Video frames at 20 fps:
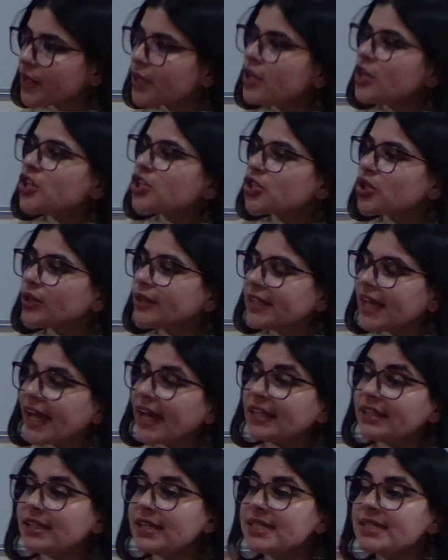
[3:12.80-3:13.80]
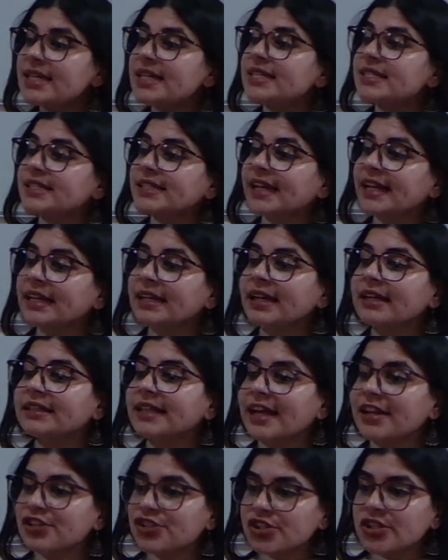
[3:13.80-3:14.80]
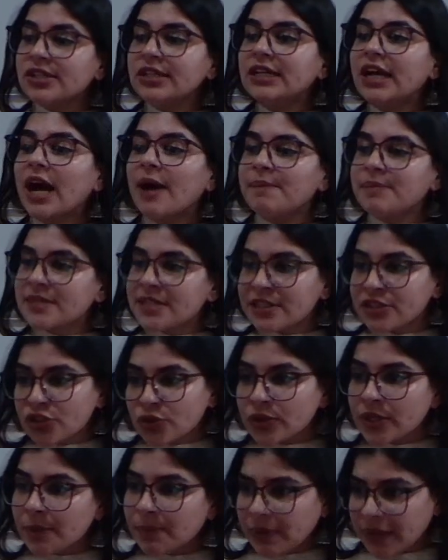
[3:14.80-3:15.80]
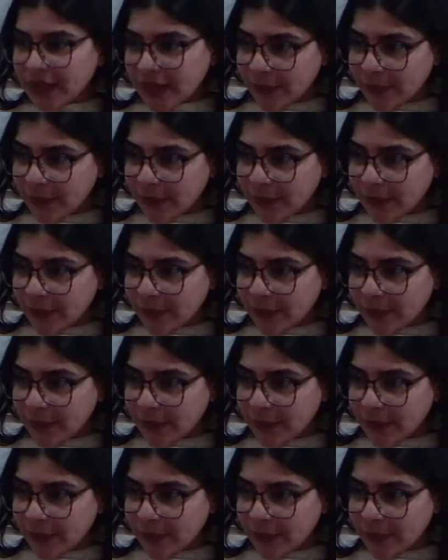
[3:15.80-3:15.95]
So there the sustained attention comes into the play,